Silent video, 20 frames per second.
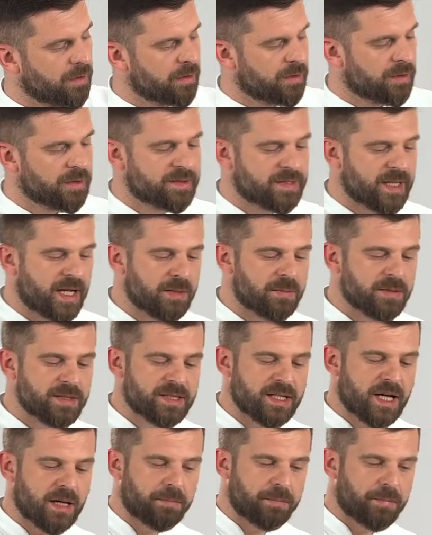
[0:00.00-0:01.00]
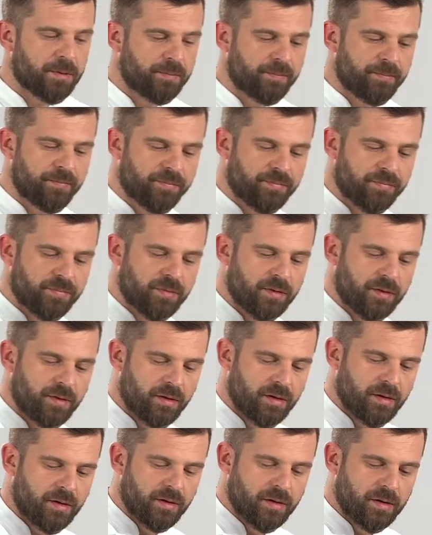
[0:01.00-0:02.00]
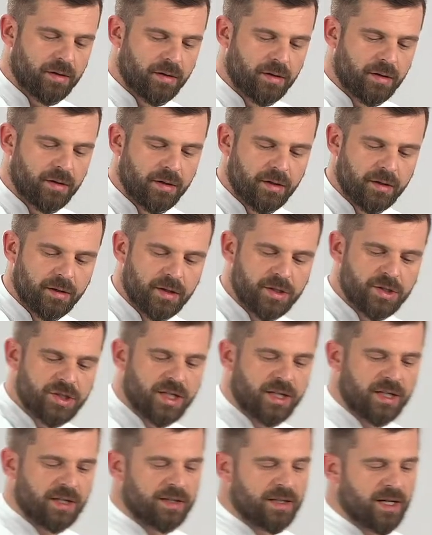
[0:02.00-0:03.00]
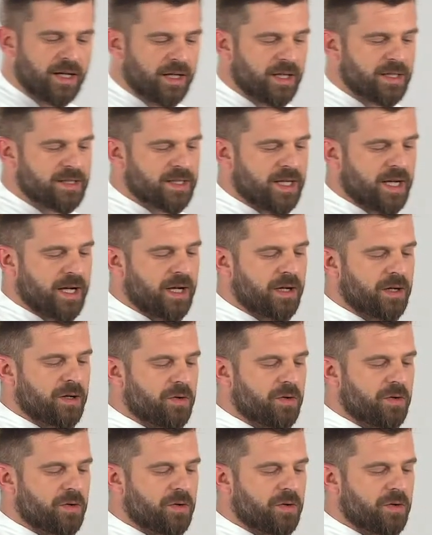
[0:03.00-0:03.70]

The time is up. The chicken nuggets are